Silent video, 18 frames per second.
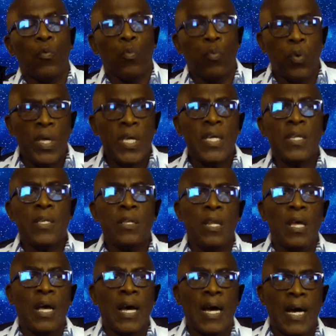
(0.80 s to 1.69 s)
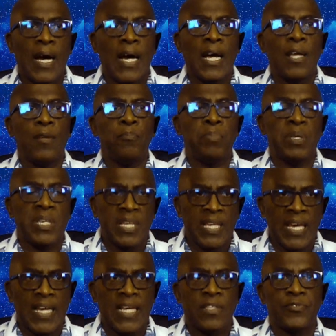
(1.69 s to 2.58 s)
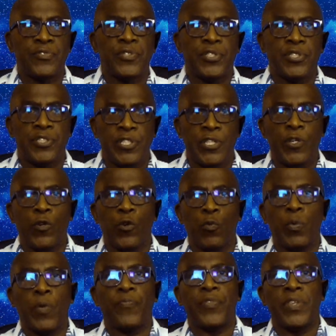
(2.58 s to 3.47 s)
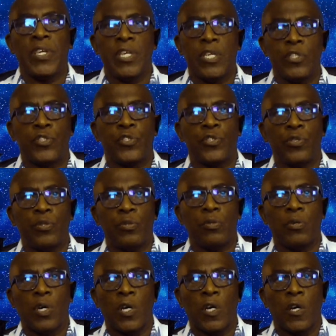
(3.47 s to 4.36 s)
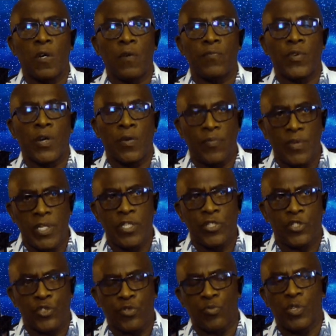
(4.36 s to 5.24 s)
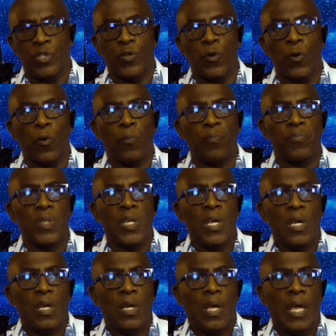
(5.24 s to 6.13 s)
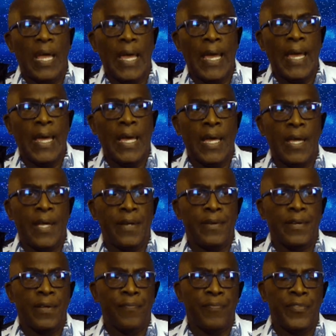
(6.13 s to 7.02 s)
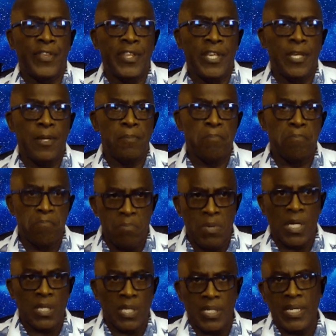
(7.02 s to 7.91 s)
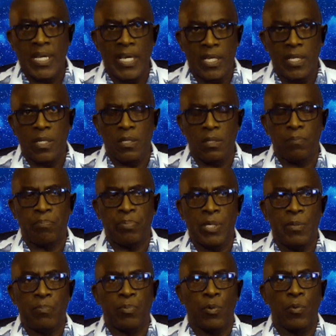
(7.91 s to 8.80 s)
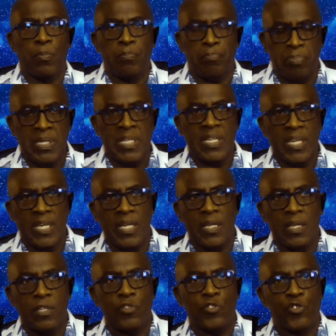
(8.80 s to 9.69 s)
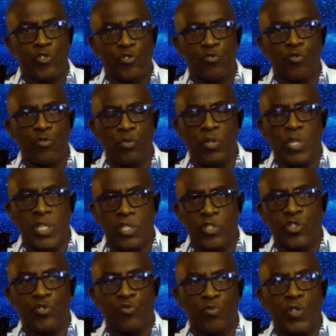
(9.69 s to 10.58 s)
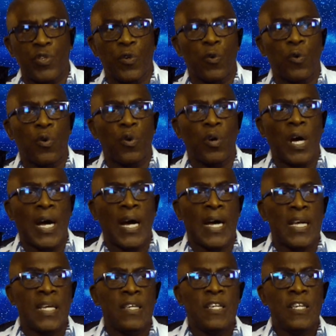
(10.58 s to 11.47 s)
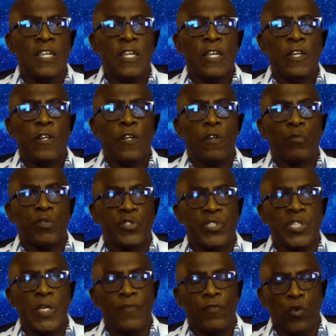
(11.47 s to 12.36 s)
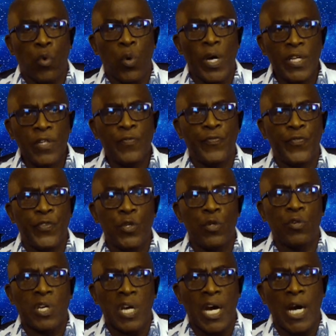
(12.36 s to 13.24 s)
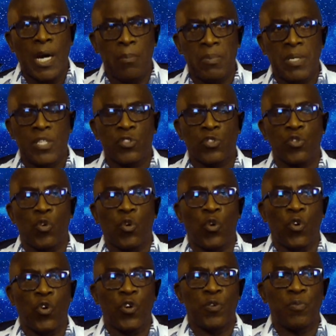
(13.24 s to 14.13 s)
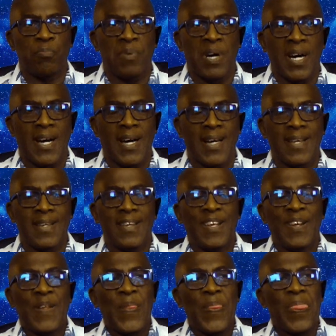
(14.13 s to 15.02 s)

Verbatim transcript: When I began to deal with the issue of Israel and the melanated people being true Israel, I received quite a few comments on my